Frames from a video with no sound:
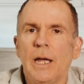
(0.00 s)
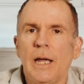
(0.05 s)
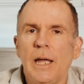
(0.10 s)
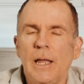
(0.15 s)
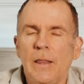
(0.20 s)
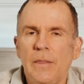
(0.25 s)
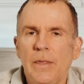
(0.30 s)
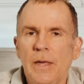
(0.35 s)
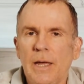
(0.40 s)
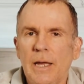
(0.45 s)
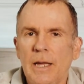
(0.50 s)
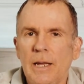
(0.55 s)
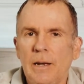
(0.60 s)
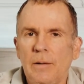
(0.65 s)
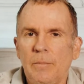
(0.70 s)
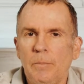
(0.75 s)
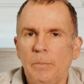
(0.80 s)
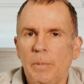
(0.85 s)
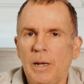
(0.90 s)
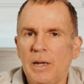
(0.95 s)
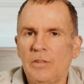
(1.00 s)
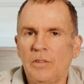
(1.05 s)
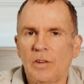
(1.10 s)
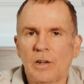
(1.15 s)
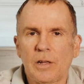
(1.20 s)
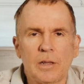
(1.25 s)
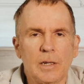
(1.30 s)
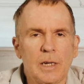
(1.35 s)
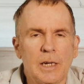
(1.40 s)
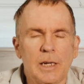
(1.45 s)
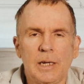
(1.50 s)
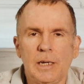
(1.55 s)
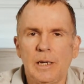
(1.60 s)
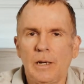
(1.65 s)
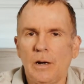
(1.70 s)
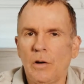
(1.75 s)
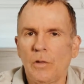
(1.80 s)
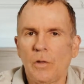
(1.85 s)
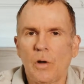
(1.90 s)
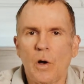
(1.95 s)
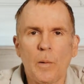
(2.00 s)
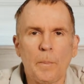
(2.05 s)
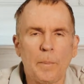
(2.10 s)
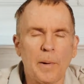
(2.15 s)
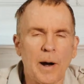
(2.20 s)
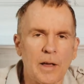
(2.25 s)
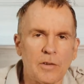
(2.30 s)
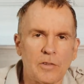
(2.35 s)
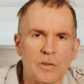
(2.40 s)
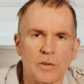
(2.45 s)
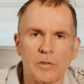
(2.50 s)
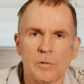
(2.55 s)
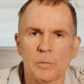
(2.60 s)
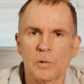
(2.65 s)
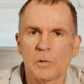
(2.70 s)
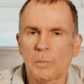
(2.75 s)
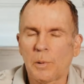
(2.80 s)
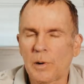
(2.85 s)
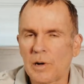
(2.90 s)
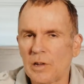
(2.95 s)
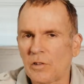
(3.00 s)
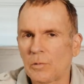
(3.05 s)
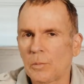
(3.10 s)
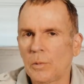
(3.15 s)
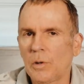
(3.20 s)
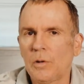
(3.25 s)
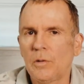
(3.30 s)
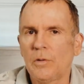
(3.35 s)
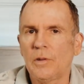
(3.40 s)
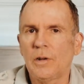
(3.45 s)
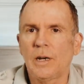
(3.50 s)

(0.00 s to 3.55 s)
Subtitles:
And then basically, the whole process was pretty smooth,